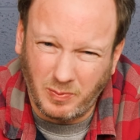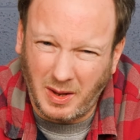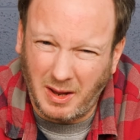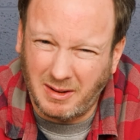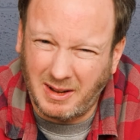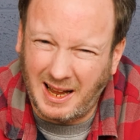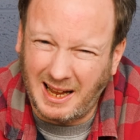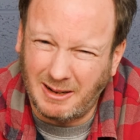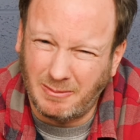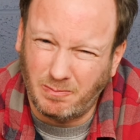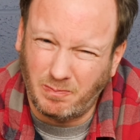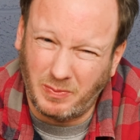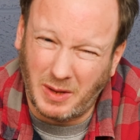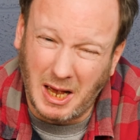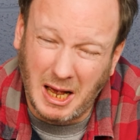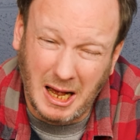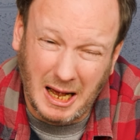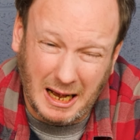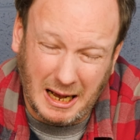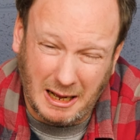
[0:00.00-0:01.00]
Okay,
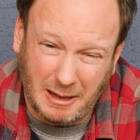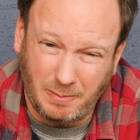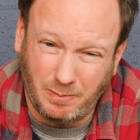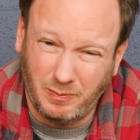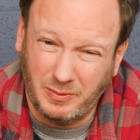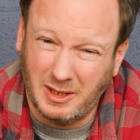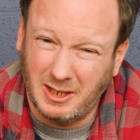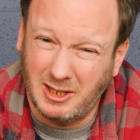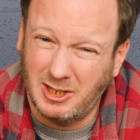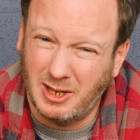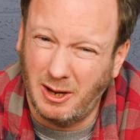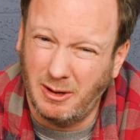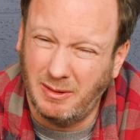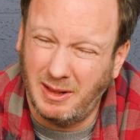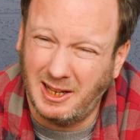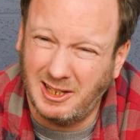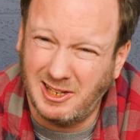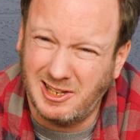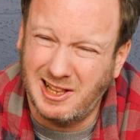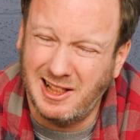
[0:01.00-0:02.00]
so
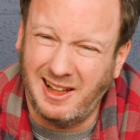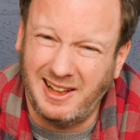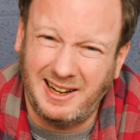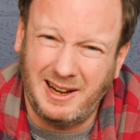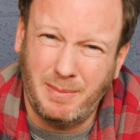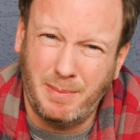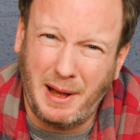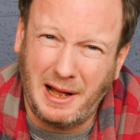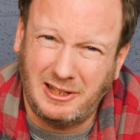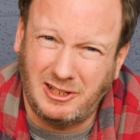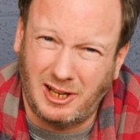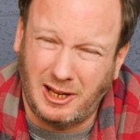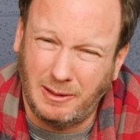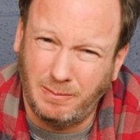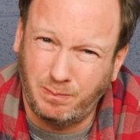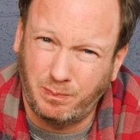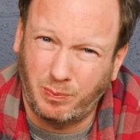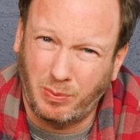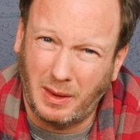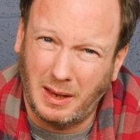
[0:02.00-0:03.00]
that's slightly
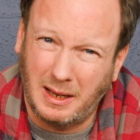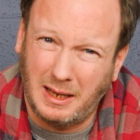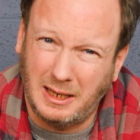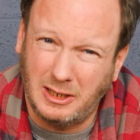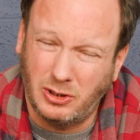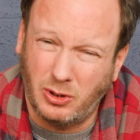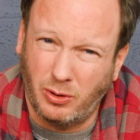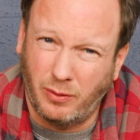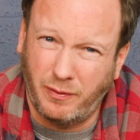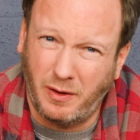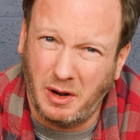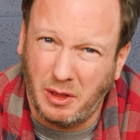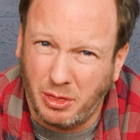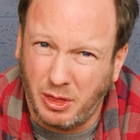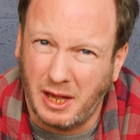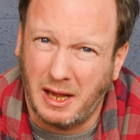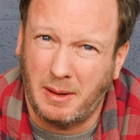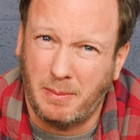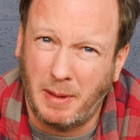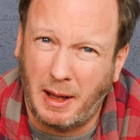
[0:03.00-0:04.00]
better. It's got a very
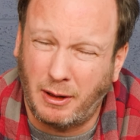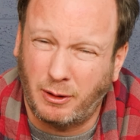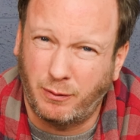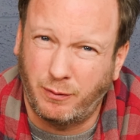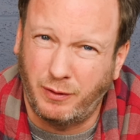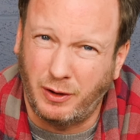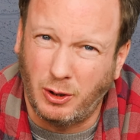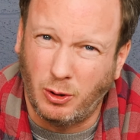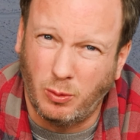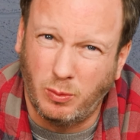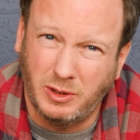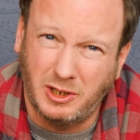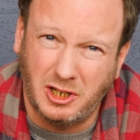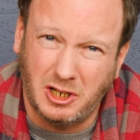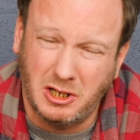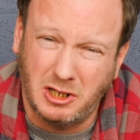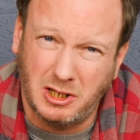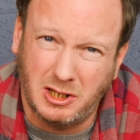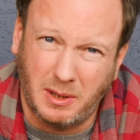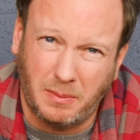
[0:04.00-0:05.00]
thick mouthfeel, which
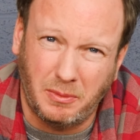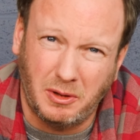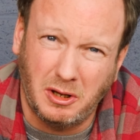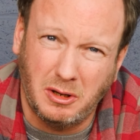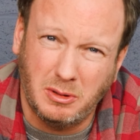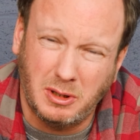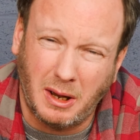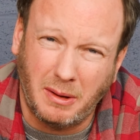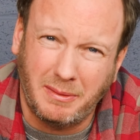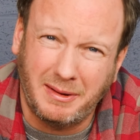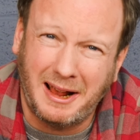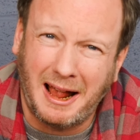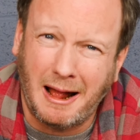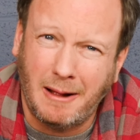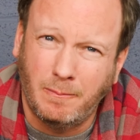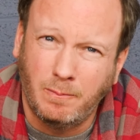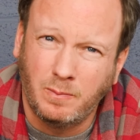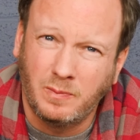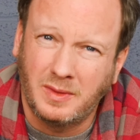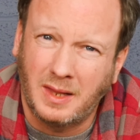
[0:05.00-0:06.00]
is something you don't
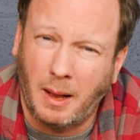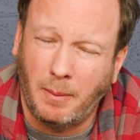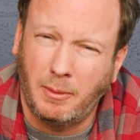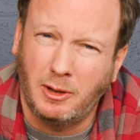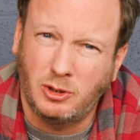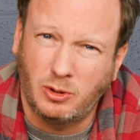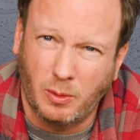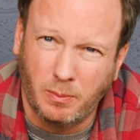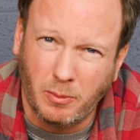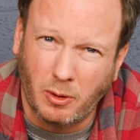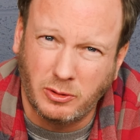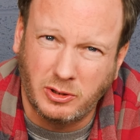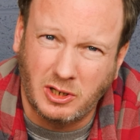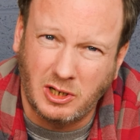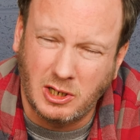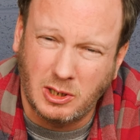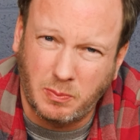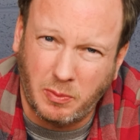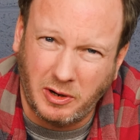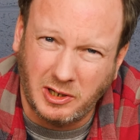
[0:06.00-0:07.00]
get that much in modern
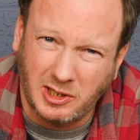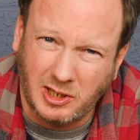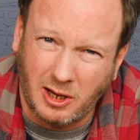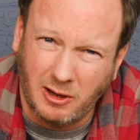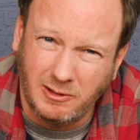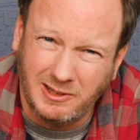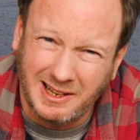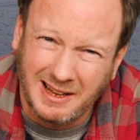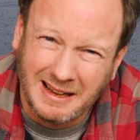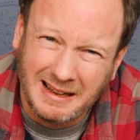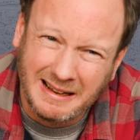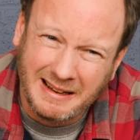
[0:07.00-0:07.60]
espressos.